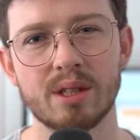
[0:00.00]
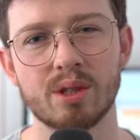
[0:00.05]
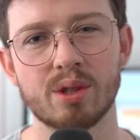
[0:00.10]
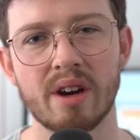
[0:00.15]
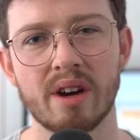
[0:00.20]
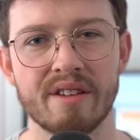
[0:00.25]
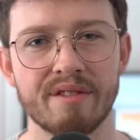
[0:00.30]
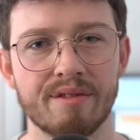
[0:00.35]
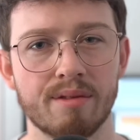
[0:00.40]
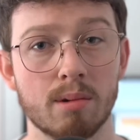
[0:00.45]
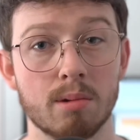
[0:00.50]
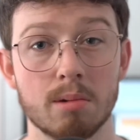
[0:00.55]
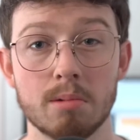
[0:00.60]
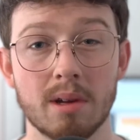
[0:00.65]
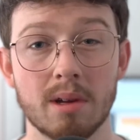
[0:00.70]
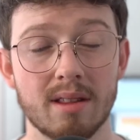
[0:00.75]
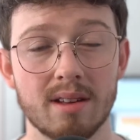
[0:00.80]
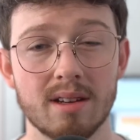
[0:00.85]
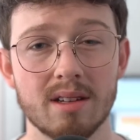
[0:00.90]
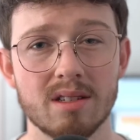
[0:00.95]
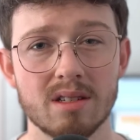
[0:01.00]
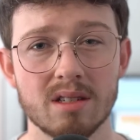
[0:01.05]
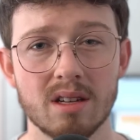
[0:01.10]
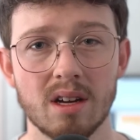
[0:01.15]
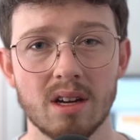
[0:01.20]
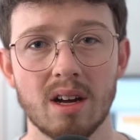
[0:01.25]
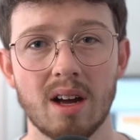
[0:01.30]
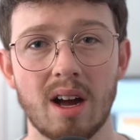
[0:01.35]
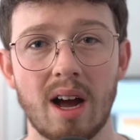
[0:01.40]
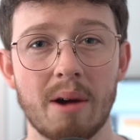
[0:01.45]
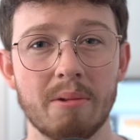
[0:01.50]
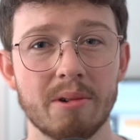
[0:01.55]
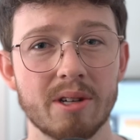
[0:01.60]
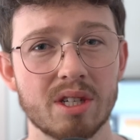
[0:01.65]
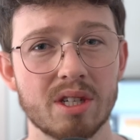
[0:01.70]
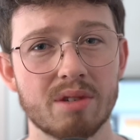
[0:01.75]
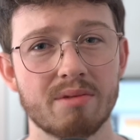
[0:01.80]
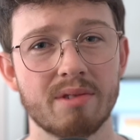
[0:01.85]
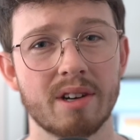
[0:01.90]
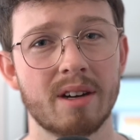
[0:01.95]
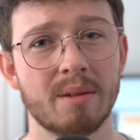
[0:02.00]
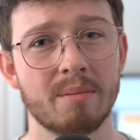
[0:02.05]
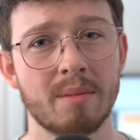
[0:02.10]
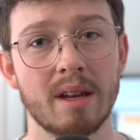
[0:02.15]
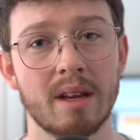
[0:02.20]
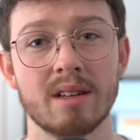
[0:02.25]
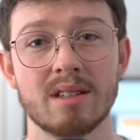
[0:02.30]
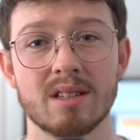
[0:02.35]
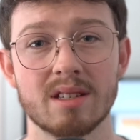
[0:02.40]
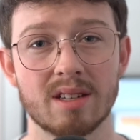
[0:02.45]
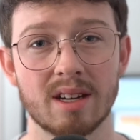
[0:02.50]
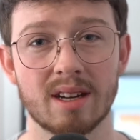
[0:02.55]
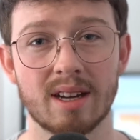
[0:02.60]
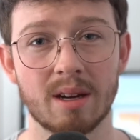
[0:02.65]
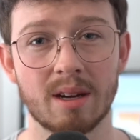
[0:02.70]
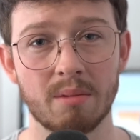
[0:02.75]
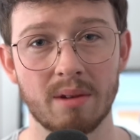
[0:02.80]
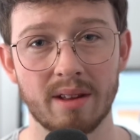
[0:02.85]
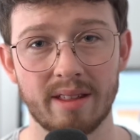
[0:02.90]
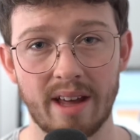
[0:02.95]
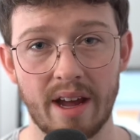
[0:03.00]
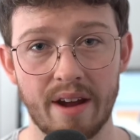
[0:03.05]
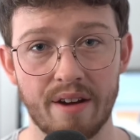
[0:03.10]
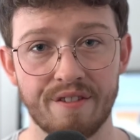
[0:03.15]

straightforward with this. I would just recommend sticking with a